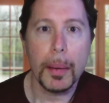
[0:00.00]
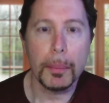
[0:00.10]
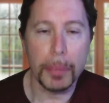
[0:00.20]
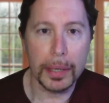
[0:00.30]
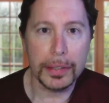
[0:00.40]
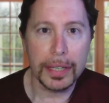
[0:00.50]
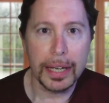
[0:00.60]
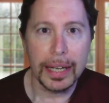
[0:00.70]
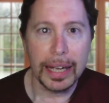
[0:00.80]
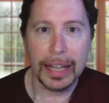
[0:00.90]
But
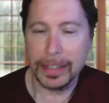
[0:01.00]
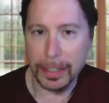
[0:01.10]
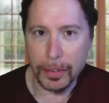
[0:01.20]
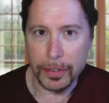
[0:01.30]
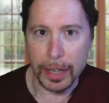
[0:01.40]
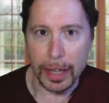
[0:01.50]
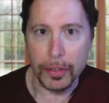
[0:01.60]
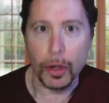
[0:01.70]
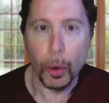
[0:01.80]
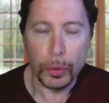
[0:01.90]
at the end of the day,
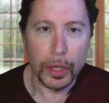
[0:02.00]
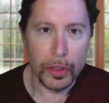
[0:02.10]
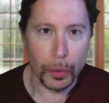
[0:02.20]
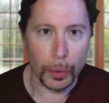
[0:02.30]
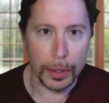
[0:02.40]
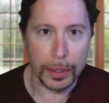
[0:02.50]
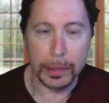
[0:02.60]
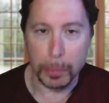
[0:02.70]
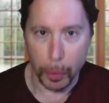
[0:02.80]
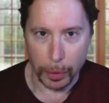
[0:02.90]
the only authority that the
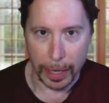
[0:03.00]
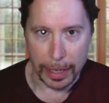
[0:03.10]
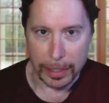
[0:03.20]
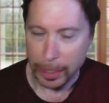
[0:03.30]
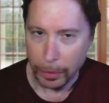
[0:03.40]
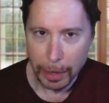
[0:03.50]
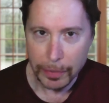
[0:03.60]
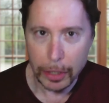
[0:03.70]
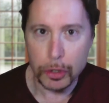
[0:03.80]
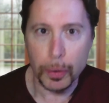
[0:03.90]
board has, they don't have
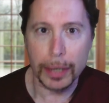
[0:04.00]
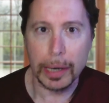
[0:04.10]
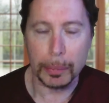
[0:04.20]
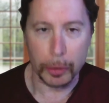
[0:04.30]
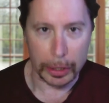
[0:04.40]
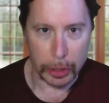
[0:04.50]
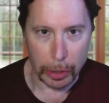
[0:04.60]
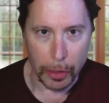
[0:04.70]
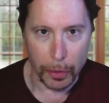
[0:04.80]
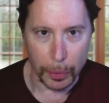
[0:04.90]
any direct operational
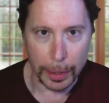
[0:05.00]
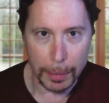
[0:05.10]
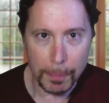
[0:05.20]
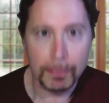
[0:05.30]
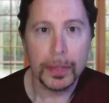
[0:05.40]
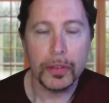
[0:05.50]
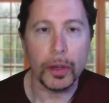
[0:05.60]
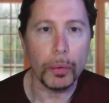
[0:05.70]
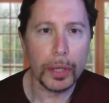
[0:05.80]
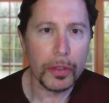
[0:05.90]
authority, the
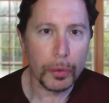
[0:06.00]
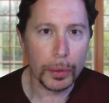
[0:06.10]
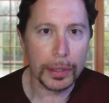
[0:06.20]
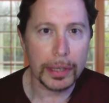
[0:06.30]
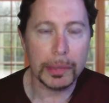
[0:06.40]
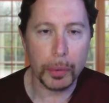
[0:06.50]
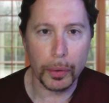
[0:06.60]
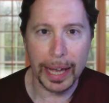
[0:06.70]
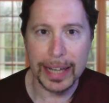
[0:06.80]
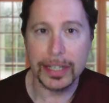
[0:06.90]
only authority that the board
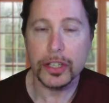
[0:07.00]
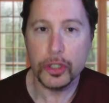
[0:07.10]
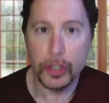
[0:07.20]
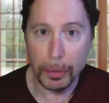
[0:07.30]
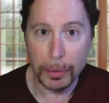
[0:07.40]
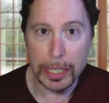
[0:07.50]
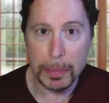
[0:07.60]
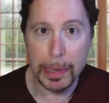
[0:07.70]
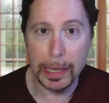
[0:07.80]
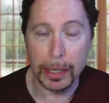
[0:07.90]
has is generally
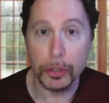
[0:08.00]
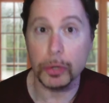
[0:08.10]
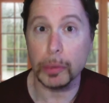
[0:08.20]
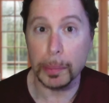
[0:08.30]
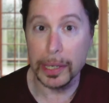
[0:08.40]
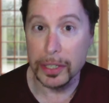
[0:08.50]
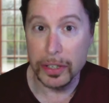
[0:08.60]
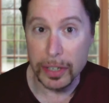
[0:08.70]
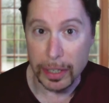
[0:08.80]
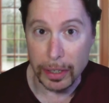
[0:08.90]
speaking to replace the
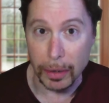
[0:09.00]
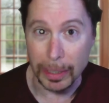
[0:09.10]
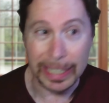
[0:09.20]
CEO.